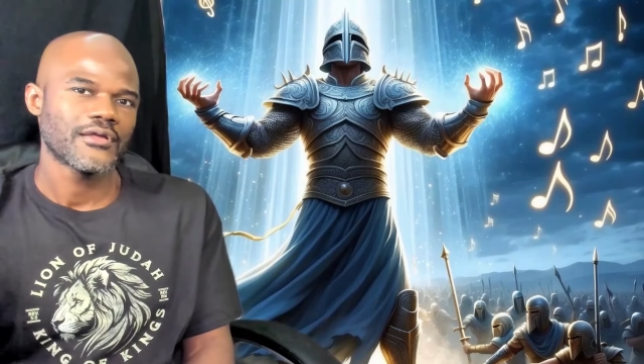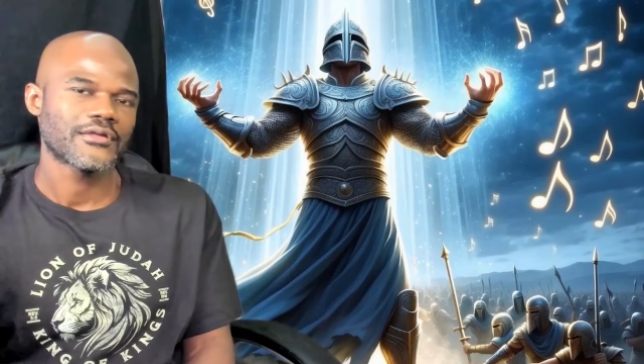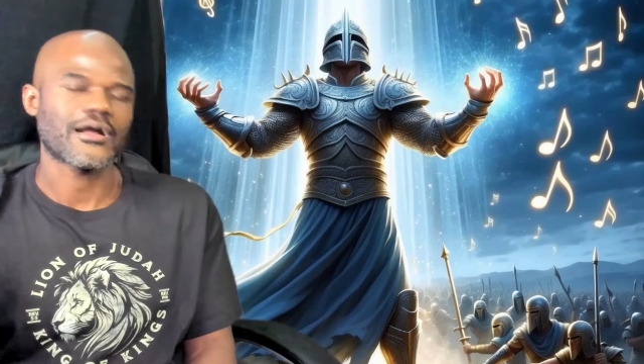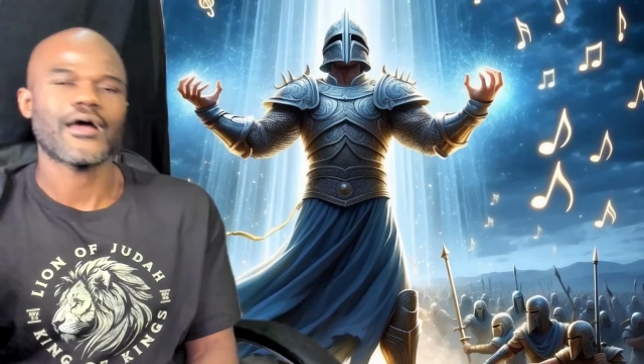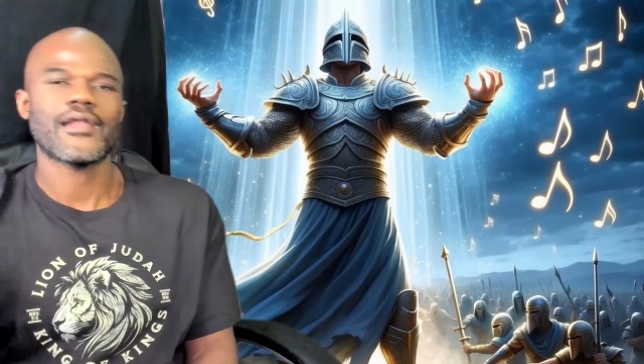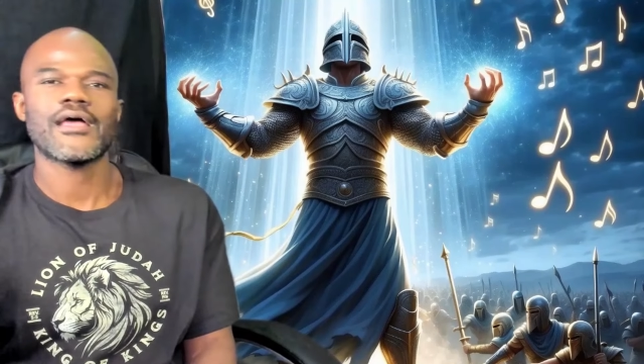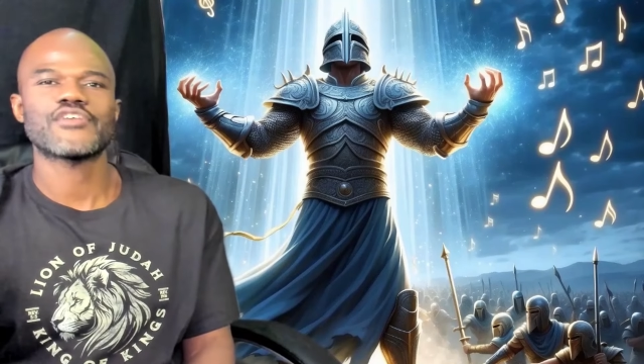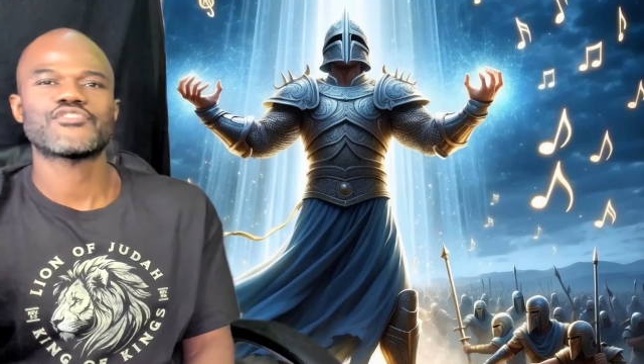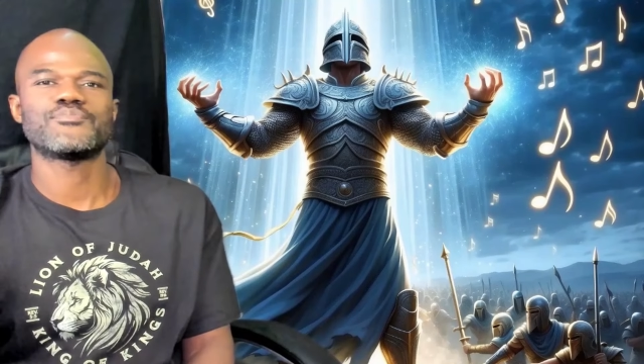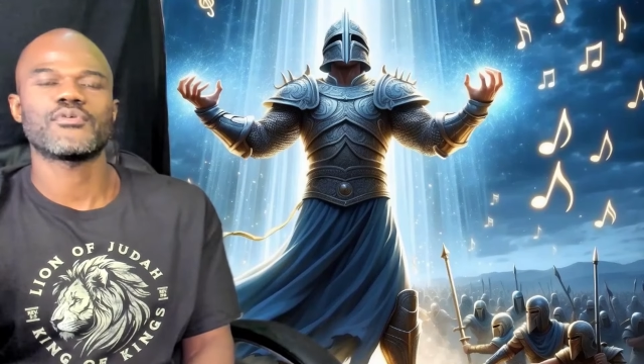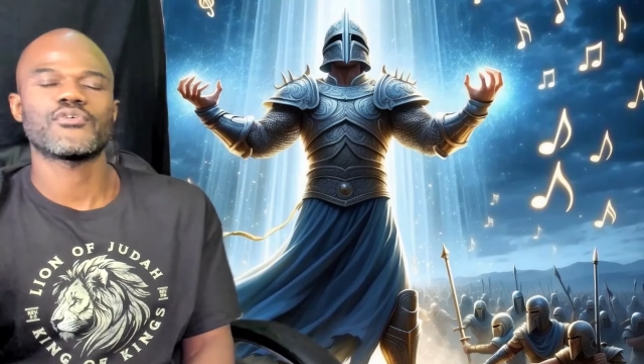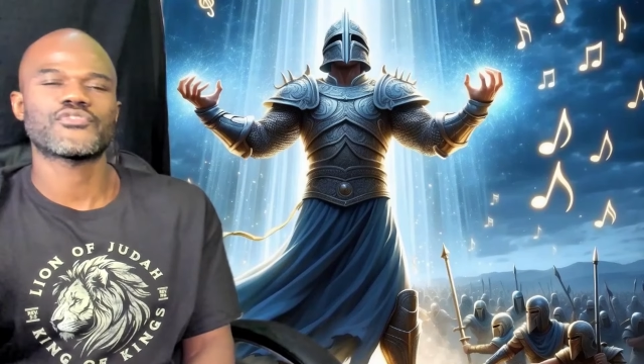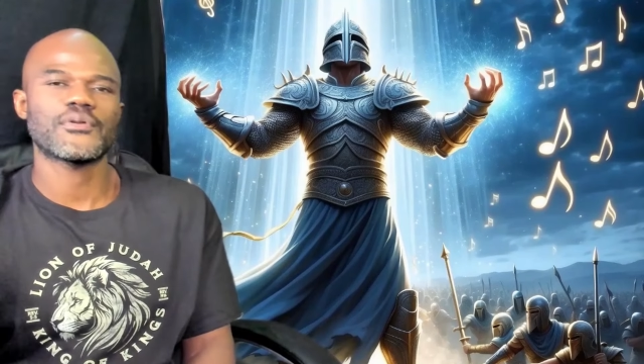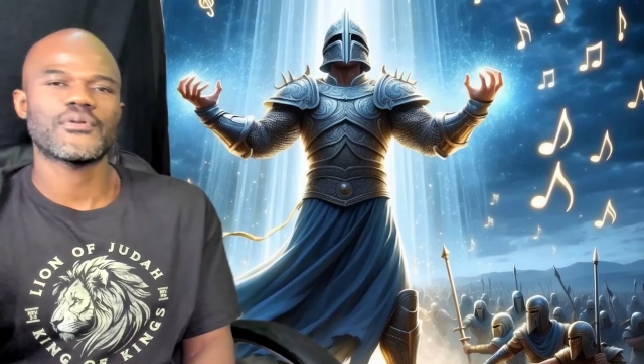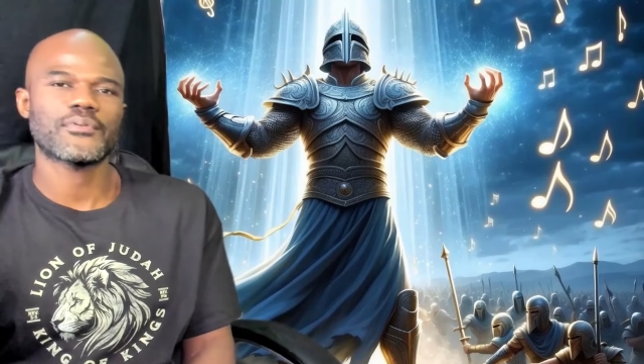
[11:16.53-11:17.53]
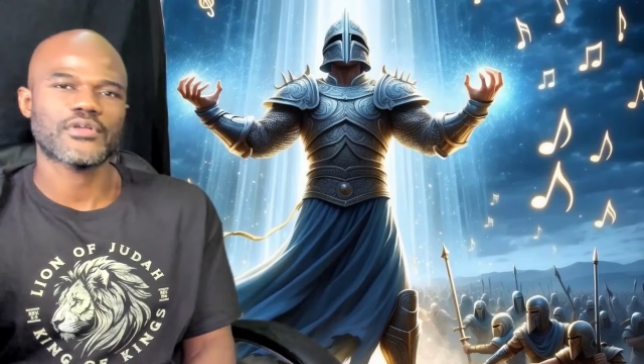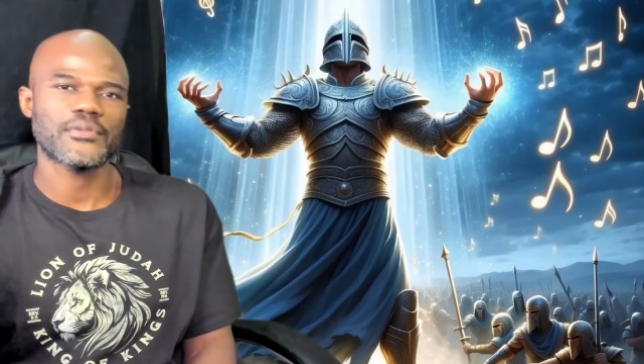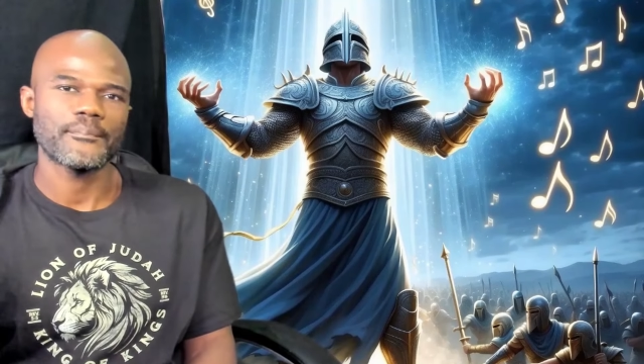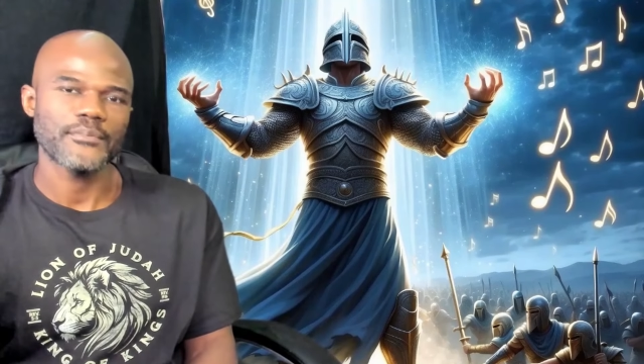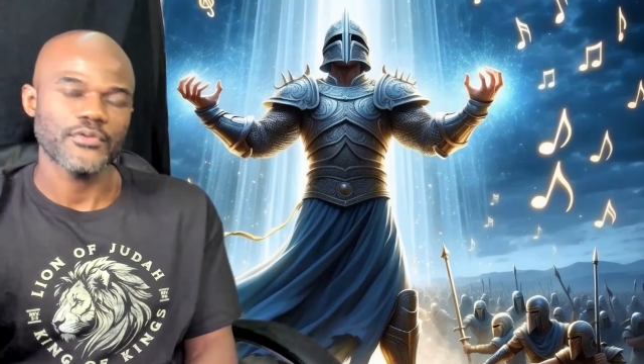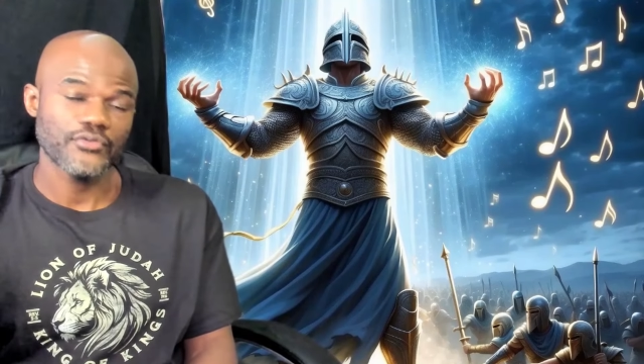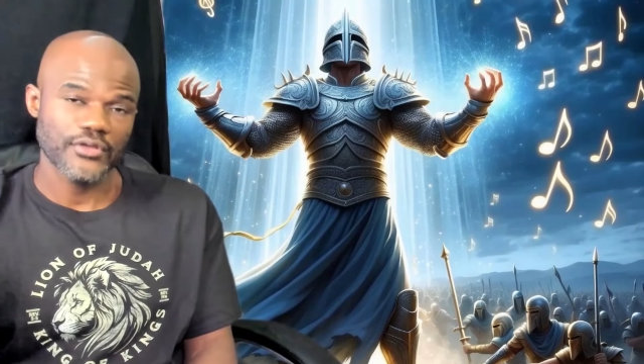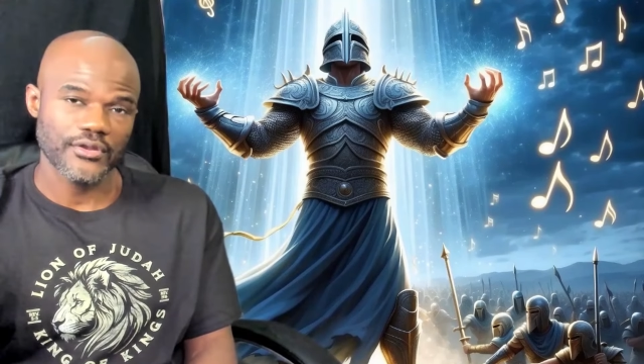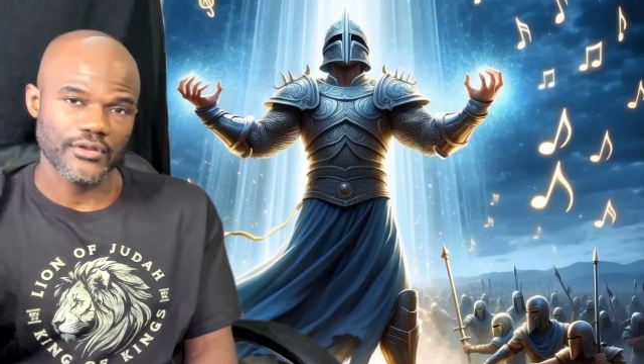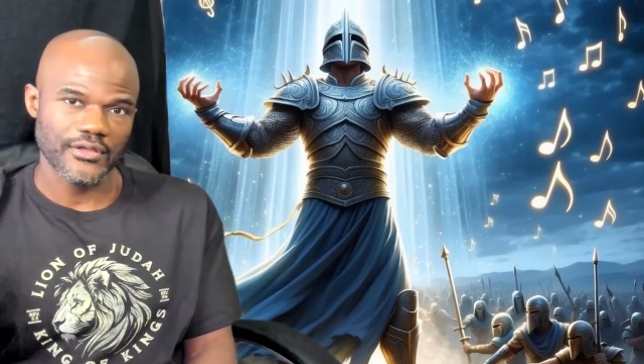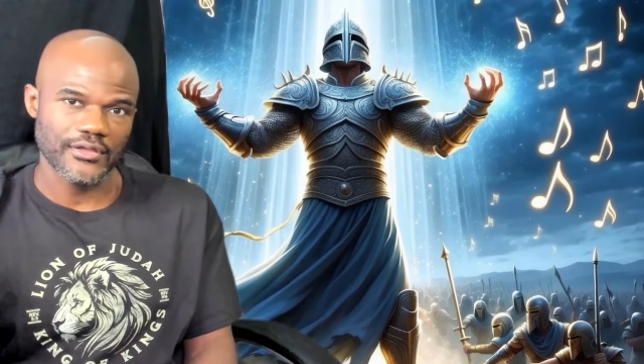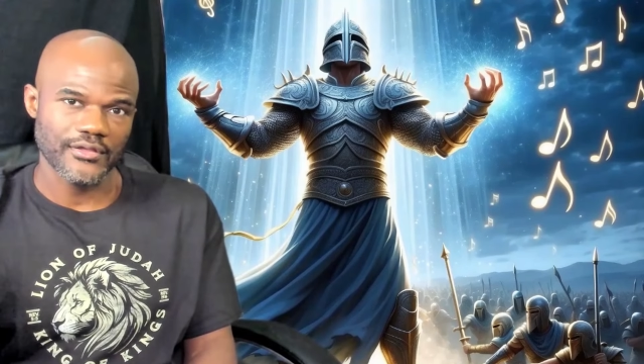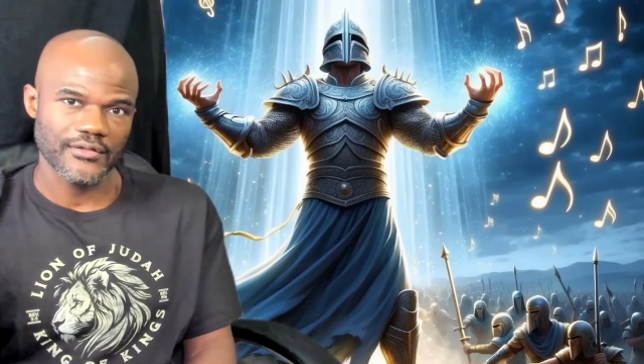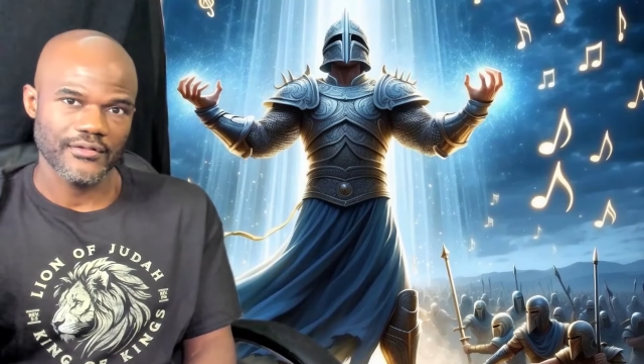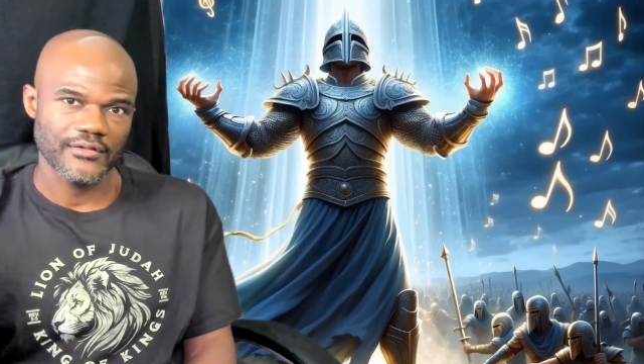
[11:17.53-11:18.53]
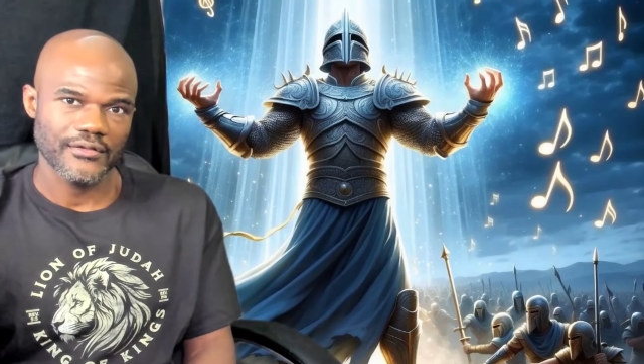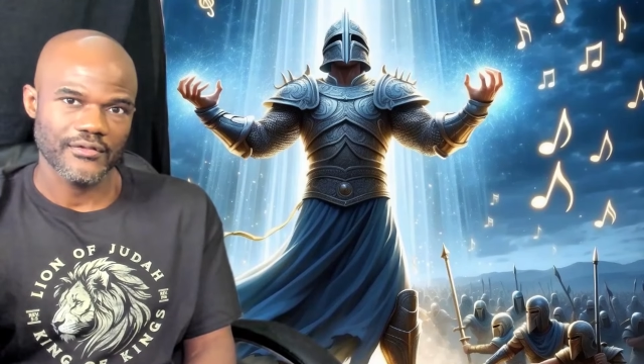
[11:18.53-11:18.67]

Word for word: God has built up a community,